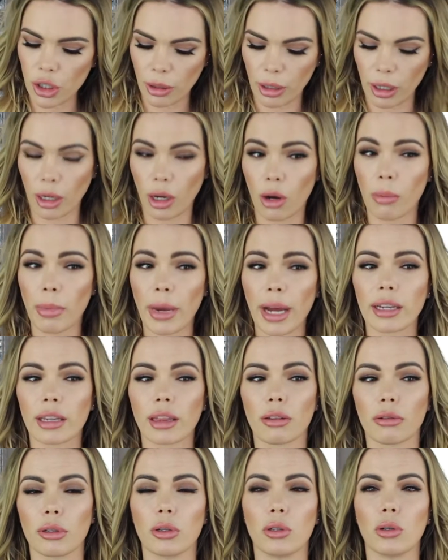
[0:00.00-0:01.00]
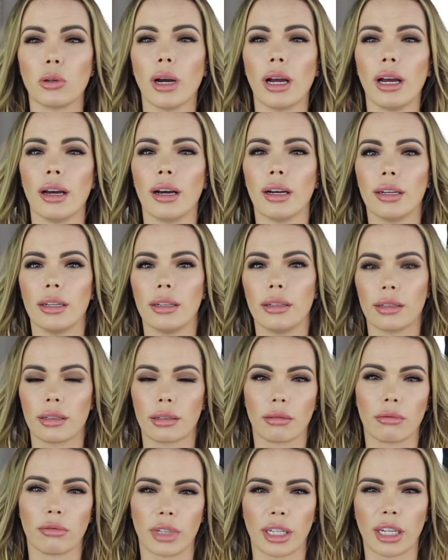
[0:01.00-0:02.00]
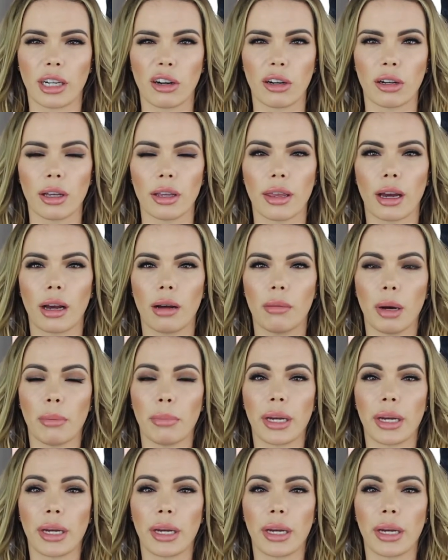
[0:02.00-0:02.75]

you can go back through and recurl them.